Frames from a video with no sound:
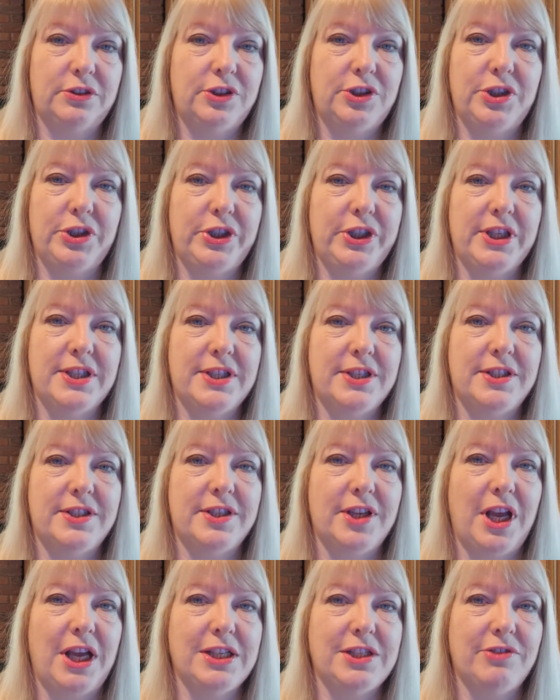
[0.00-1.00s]
do
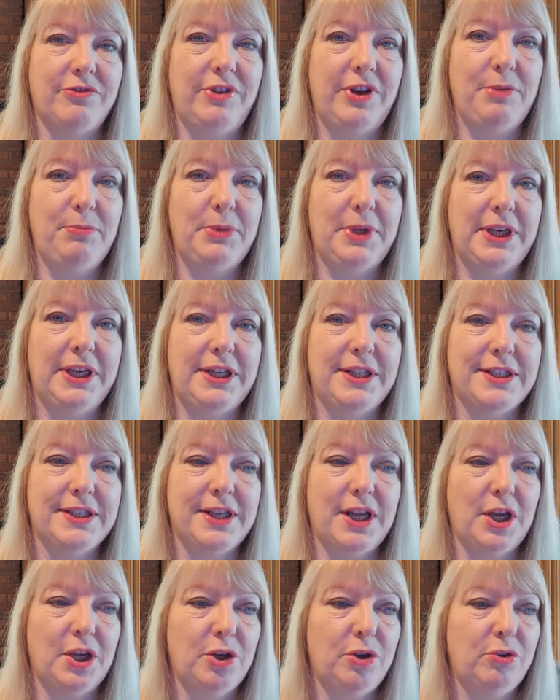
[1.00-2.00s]
things as a family.
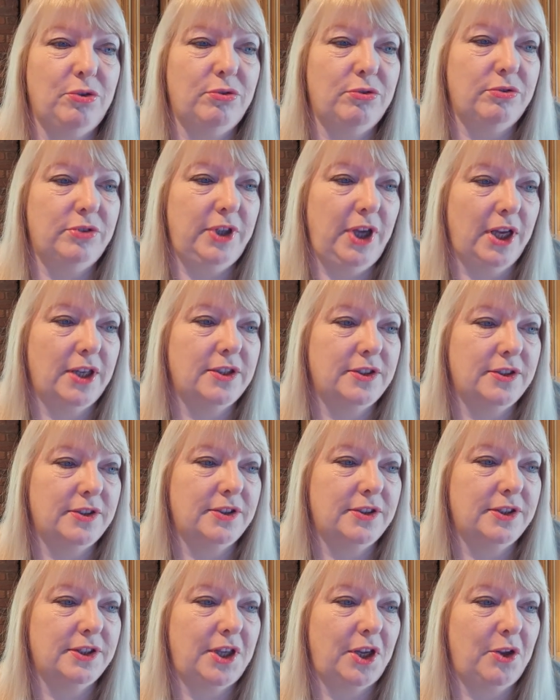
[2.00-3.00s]
So yeah,
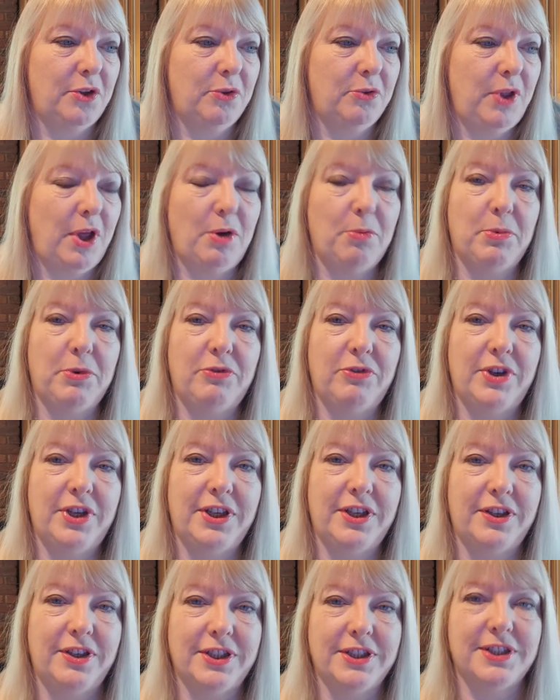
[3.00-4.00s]
so that'll be
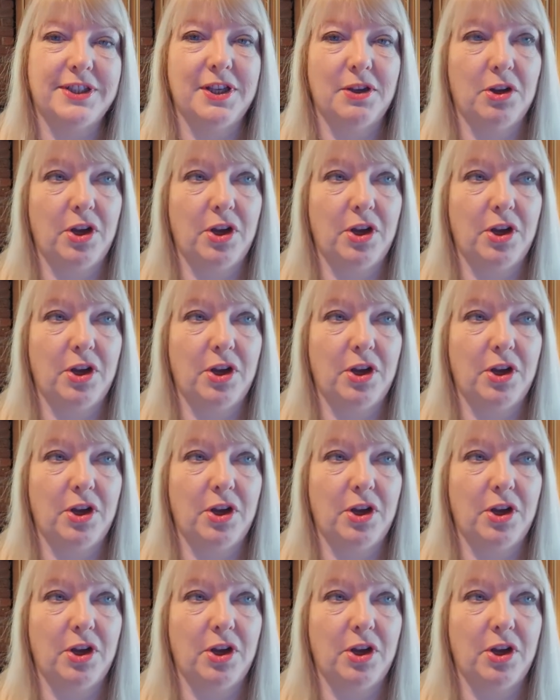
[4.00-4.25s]
really nice.